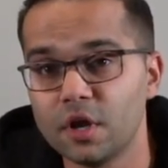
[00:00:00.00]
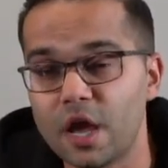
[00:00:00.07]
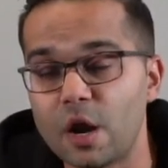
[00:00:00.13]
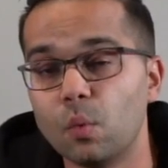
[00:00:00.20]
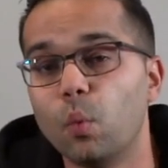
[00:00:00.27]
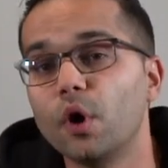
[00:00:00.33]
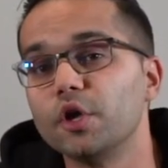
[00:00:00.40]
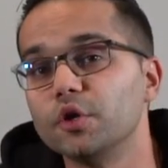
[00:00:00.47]

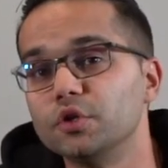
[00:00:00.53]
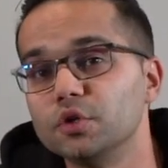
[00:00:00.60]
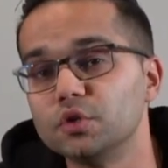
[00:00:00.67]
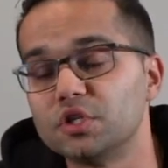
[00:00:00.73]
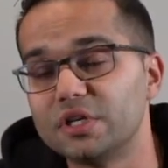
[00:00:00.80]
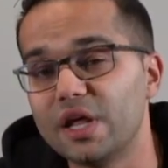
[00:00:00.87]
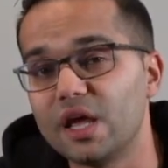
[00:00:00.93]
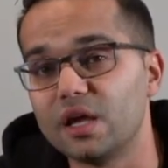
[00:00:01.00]
And what you do
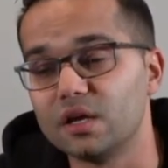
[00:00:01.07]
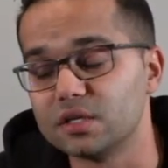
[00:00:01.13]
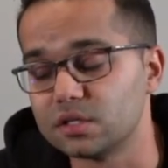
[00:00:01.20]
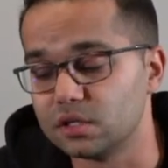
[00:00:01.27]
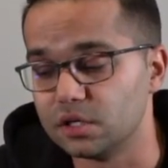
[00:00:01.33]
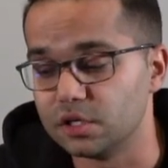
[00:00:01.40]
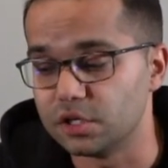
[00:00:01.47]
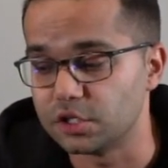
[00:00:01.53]
today is
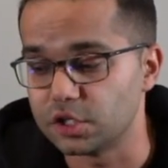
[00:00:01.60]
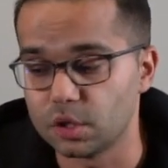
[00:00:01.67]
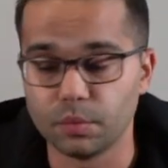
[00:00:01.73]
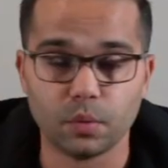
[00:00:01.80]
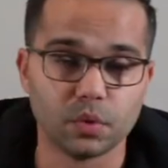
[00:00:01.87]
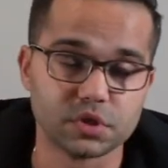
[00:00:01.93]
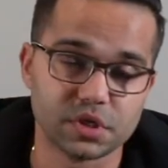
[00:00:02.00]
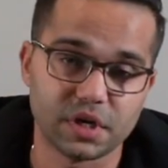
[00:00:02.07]
going to
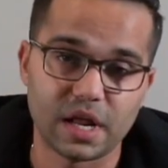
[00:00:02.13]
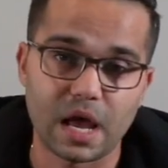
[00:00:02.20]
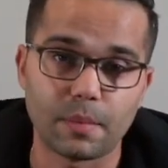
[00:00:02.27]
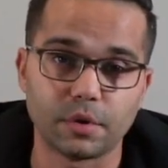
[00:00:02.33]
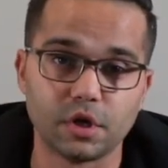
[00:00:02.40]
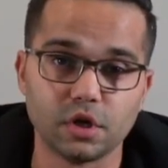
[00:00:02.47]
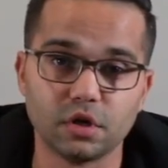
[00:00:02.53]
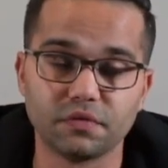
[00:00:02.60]
determine what's going to
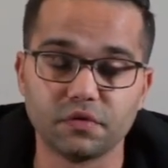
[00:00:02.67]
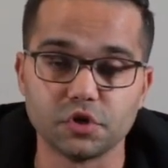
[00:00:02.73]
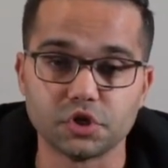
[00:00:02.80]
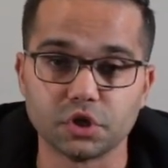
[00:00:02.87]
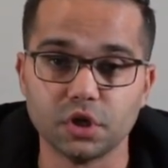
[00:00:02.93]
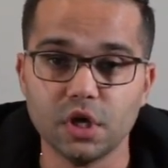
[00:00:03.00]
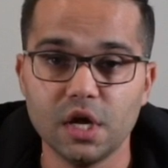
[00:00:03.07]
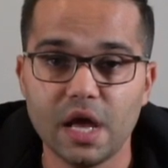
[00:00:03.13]
happen in your
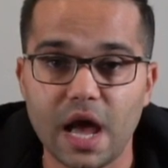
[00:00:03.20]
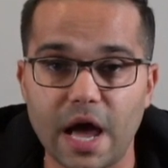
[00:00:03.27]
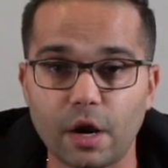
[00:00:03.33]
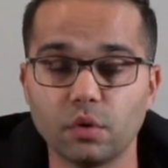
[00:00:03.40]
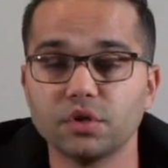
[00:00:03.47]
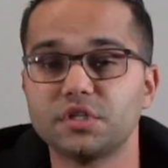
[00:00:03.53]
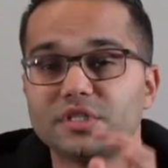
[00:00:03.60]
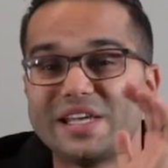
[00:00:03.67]
future. I
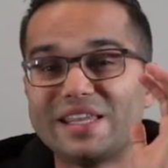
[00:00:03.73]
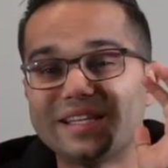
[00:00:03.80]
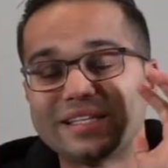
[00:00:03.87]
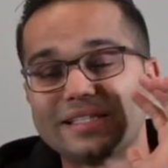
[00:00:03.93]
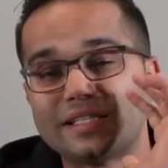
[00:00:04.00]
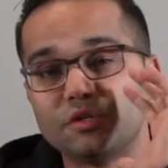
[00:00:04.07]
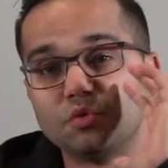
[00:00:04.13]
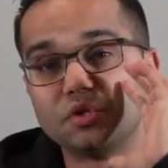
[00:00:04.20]
don't say this
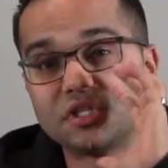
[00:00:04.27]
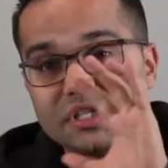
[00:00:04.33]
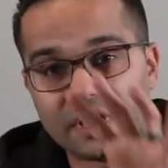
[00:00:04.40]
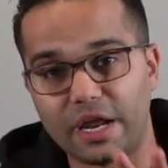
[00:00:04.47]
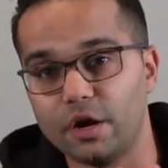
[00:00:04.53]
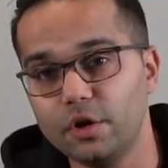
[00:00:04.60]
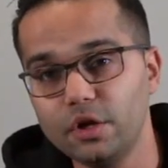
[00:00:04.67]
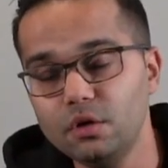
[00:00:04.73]
to
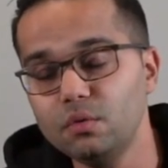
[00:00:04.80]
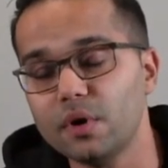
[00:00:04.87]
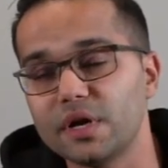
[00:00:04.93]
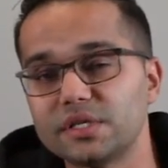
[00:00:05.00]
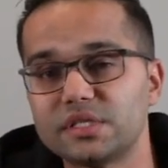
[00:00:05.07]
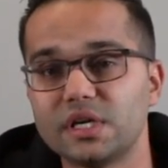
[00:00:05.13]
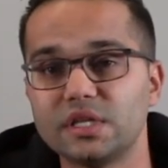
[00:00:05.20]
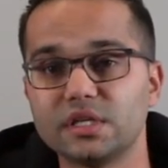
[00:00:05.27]
scare you. I
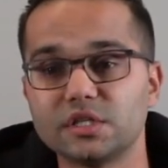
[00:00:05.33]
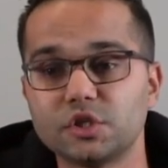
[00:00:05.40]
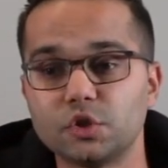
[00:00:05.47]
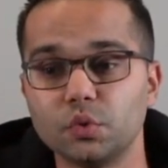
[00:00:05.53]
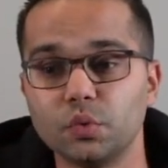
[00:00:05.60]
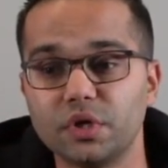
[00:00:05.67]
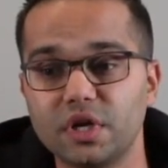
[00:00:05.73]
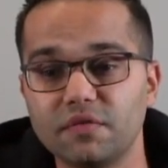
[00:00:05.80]
say this
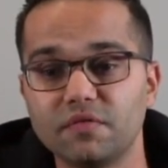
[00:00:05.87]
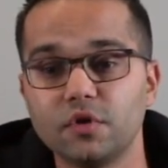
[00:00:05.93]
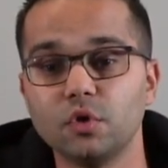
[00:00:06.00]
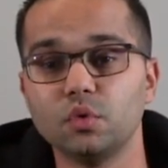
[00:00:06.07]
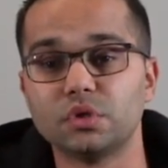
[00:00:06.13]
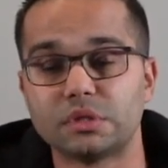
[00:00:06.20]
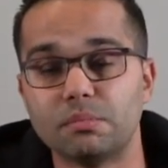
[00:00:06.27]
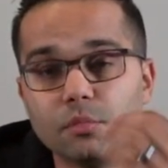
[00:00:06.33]
to give
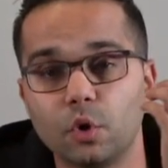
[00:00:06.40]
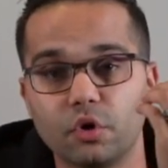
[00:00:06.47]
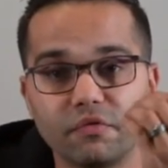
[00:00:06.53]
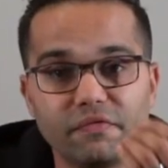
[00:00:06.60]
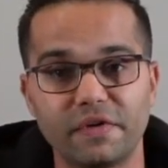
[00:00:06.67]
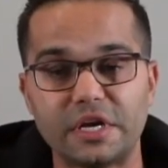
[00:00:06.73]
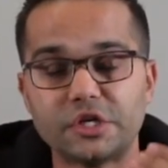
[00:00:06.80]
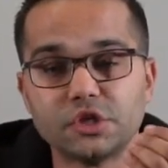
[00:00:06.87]
you some
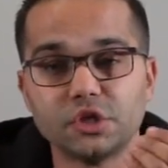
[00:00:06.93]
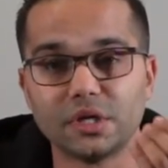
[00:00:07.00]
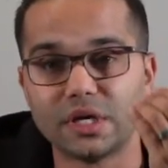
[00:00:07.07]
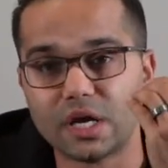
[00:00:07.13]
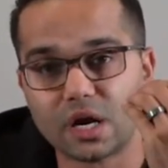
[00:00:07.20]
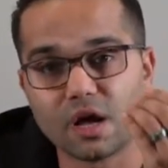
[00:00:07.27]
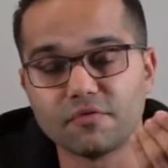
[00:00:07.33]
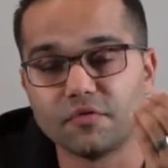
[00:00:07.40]
motivation to
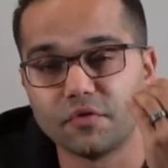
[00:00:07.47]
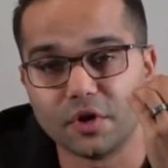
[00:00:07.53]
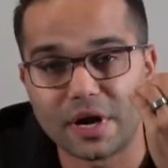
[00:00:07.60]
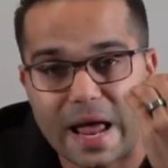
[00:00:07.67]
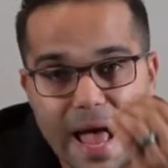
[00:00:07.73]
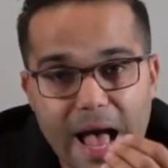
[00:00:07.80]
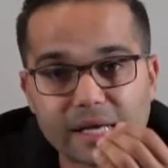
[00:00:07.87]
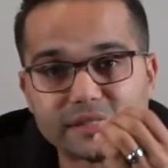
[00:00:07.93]
get off of your
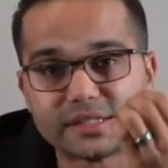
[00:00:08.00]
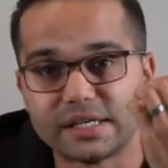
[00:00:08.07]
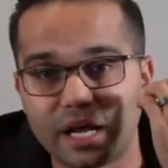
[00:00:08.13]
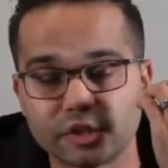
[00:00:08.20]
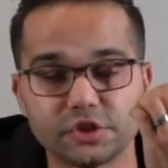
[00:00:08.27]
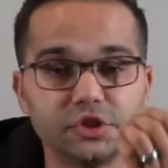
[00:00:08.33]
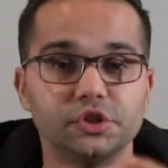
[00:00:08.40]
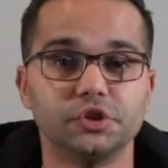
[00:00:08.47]
ass and
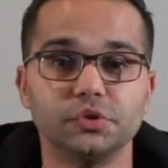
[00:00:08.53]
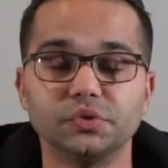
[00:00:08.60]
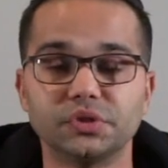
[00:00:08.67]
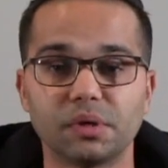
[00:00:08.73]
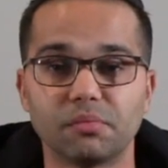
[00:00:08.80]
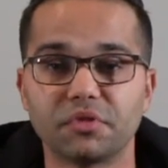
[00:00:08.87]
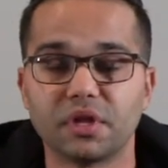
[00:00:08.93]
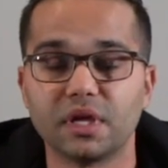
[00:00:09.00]
actually do
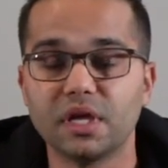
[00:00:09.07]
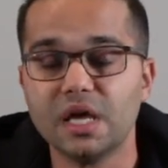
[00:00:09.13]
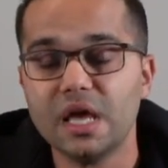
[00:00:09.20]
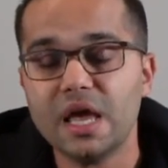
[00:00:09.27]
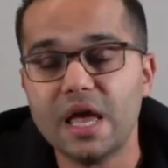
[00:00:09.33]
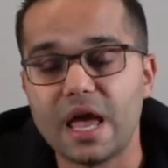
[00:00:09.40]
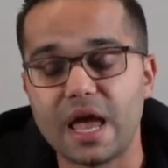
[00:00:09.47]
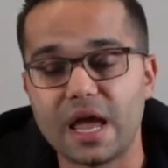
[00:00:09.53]
something.
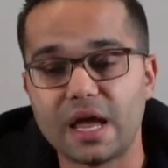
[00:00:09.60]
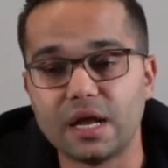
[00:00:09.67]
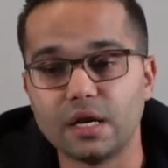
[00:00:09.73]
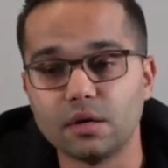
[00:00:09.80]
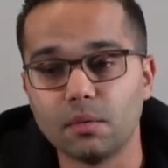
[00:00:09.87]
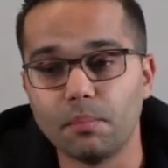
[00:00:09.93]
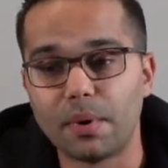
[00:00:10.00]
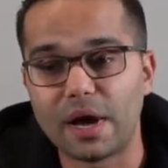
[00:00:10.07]

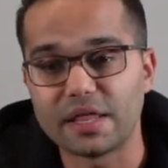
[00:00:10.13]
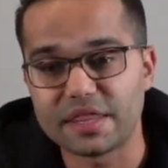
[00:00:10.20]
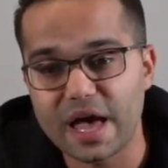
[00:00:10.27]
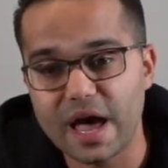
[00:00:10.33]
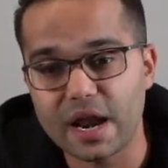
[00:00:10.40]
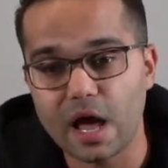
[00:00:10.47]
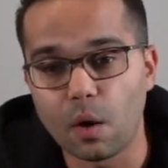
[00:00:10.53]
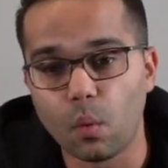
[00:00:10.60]
And by
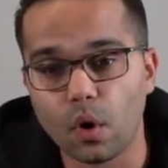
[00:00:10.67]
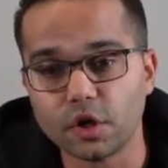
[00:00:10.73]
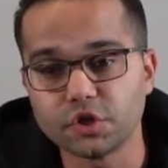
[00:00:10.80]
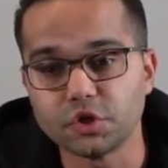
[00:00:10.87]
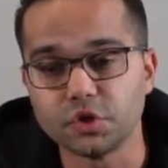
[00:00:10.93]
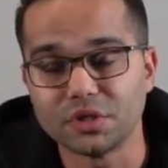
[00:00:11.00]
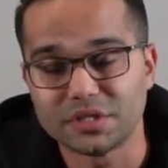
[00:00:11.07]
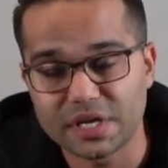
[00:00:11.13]
that, I want
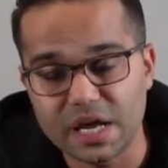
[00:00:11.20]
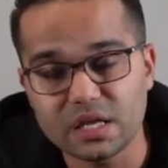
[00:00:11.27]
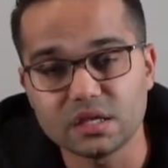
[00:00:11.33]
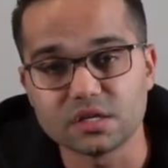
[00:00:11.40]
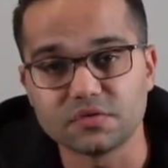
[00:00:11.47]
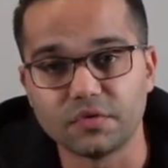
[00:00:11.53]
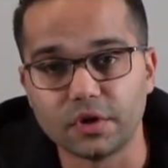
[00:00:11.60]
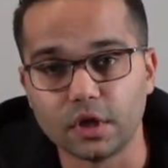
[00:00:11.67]
you to take
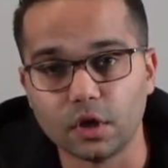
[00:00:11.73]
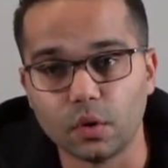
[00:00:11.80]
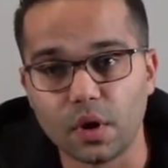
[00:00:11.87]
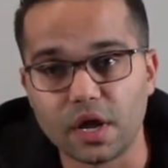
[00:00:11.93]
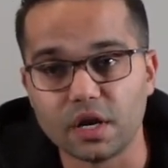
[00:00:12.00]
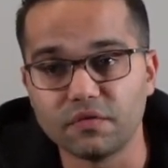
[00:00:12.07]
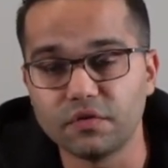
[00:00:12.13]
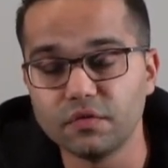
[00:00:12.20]
this video,
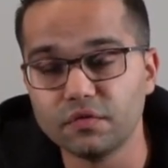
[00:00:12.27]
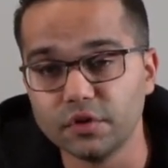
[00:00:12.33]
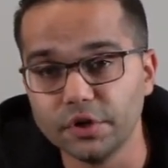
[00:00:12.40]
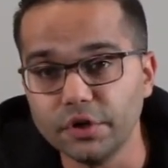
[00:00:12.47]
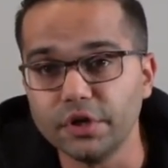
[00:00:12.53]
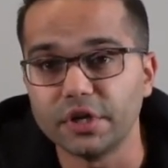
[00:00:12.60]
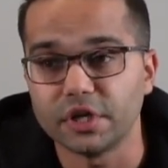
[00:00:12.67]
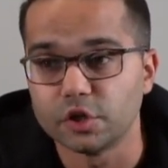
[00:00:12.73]
and if you've
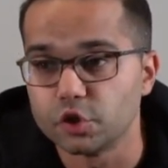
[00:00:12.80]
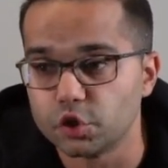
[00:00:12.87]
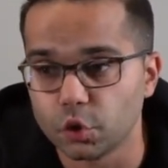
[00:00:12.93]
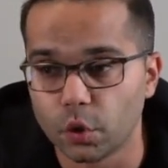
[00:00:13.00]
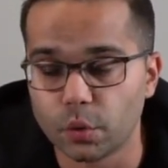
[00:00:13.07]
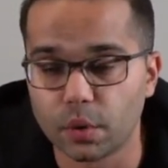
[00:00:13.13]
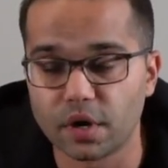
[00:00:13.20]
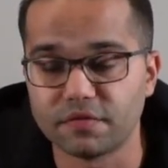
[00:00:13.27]
literally
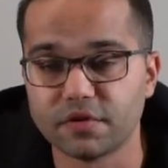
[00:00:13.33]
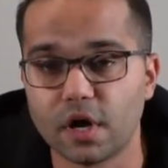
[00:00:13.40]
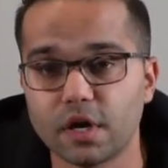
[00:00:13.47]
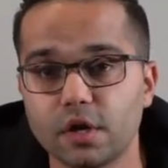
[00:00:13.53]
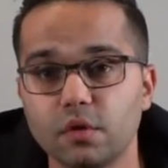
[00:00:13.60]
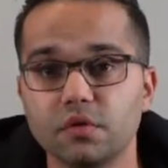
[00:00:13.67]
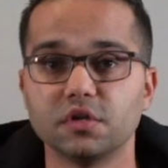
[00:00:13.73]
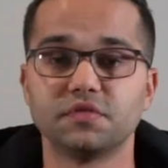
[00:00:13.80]
enjoyed what I've taught
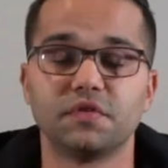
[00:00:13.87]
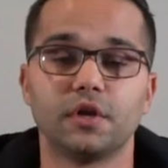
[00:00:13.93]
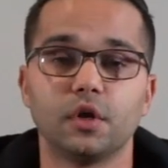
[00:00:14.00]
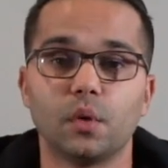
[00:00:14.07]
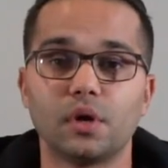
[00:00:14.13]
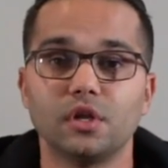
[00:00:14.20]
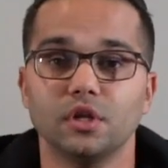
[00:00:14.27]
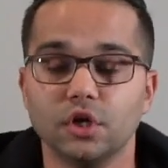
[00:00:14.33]
you in this
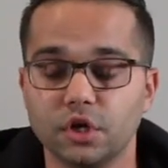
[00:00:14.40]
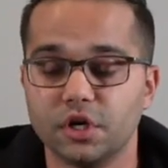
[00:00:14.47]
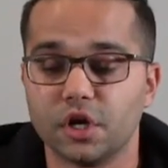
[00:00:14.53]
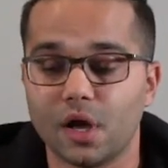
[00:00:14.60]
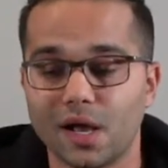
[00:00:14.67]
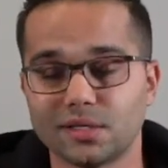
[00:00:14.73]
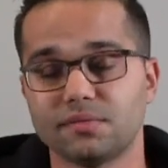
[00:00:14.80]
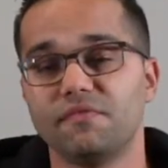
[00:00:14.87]
video and learned and
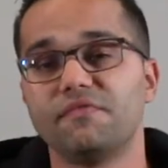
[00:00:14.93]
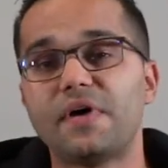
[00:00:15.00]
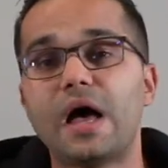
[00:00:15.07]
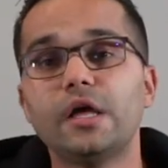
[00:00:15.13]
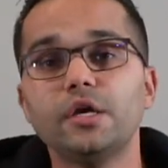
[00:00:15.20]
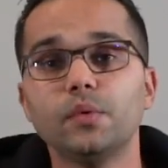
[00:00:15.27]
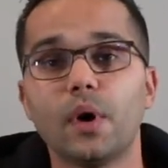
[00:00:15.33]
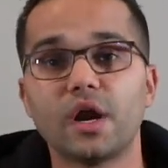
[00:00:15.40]
got some
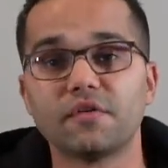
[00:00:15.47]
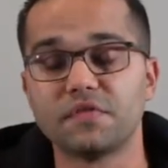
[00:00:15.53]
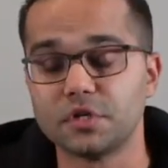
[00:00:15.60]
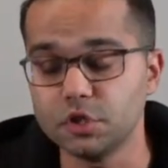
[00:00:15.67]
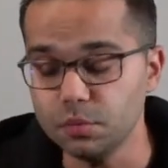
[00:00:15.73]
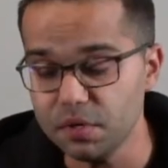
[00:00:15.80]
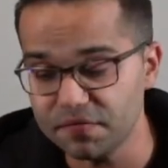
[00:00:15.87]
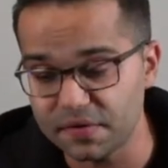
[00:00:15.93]
value out of it,
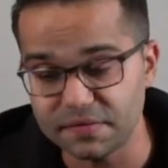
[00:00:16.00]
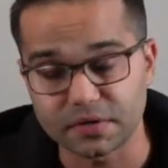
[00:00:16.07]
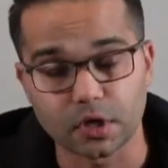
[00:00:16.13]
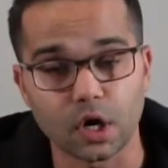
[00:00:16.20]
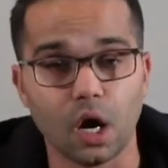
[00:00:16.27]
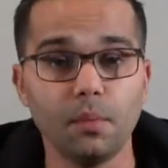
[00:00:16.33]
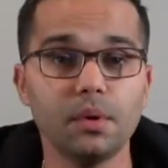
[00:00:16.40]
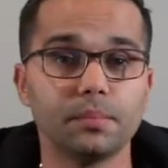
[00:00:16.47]
do me a favor and
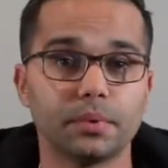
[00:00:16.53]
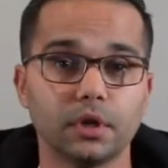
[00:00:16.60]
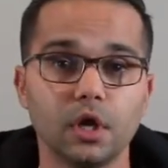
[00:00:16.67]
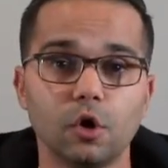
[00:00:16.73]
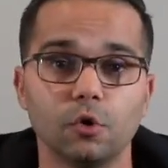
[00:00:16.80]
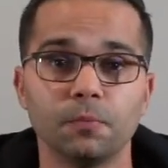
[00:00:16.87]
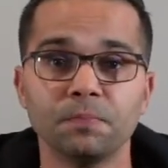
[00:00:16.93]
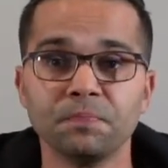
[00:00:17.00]
comment
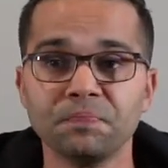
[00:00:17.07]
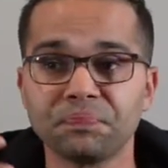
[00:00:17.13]
below.